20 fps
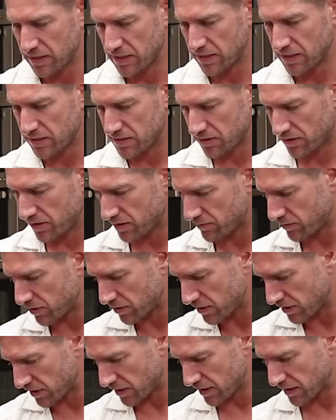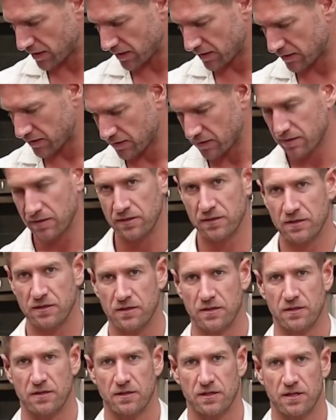is I'm gonna get
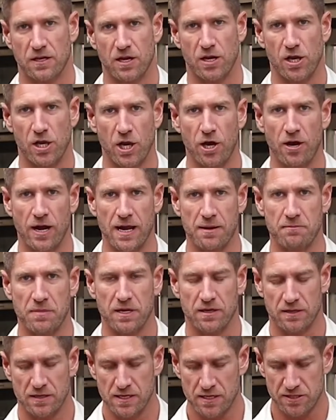a lime.